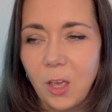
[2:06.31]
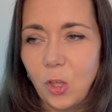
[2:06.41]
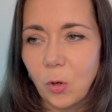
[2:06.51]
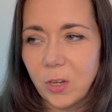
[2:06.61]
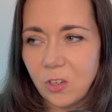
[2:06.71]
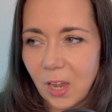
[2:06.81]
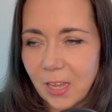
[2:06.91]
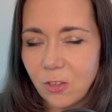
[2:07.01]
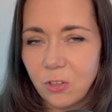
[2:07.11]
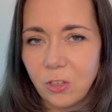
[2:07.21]
Your
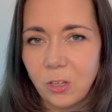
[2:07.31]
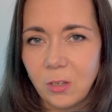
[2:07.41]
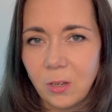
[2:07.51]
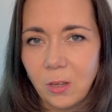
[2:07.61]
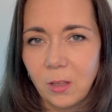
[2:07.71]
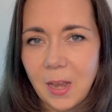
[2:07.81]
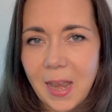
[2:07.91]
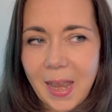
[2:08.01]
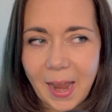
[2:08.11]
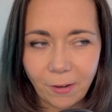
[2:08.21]
attention
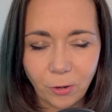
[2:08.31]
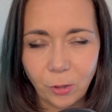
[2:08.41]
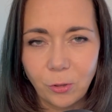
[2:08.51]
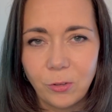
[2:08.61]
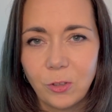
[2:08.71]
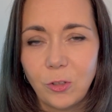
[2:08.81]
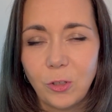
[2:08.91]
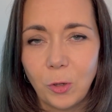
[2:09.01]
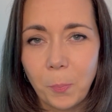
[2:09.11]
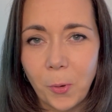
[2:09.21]
narrows to
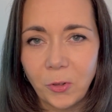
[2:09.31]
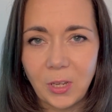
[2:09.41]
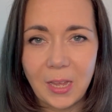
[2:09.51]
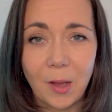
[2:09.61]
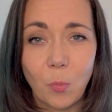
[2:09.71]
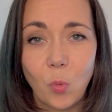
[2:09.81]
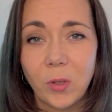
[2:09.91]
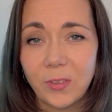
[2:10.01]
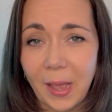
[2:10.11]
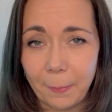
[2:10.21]
your body and
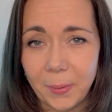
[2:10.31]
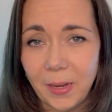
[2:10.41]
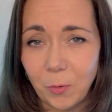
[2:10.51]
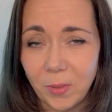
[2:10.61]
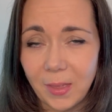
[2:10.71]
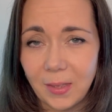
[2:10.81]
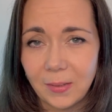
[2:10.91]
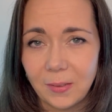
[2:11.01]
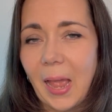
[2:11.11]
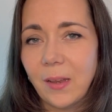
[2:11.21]
what's happening with
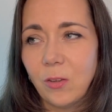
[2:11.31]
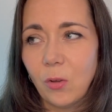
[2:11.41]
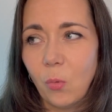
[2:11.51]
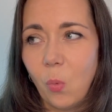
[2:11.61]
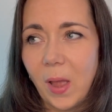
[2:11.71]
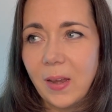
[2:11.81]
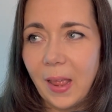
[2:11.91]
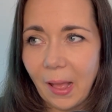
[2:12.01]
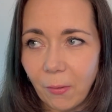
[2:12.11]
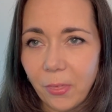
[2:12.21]
it. And when
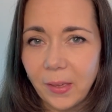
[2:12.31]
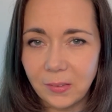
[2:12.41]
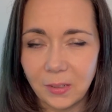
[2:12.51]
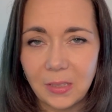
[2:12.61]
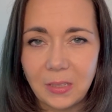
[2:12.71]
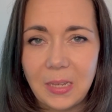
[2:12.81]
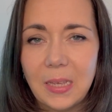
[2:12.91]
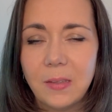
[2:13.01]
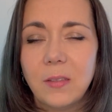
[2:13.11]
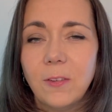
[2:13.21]
health anxiety
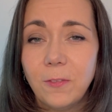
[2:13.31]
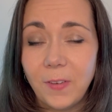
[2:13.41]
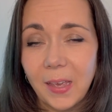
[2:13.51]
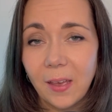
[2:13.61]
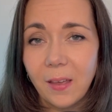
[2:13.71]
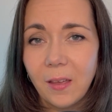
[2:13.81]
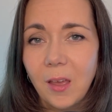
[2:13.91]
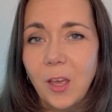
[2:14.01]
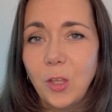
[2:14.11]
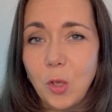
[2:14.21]
is severe,
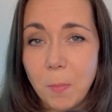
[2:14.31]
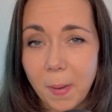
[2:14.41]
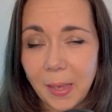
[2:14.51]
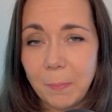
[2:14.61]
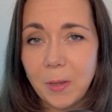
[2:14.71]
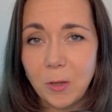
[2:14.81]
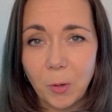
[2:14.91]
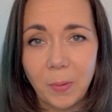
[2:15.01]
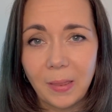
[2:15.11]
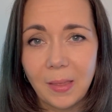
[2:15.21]
you may be
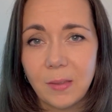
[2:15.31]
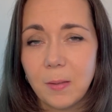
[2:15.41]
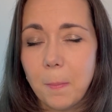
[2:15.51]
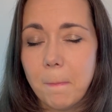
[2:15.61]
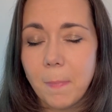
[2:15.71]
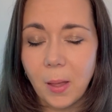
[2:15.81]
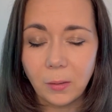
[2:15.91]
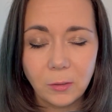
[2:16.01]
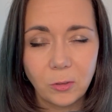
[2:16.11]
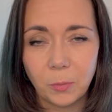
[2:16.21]
doing this
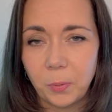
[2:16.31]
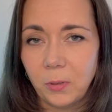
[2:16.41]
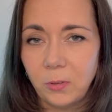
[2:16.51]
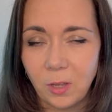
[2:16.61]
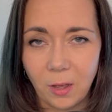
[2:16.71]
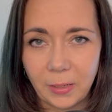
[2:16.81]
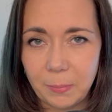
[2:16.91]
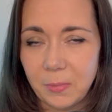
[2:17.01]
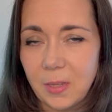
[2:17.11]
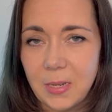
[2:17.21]
multiple
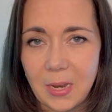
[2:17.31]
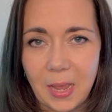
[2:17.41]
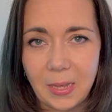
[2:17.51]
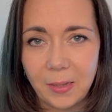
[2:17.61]
times a day.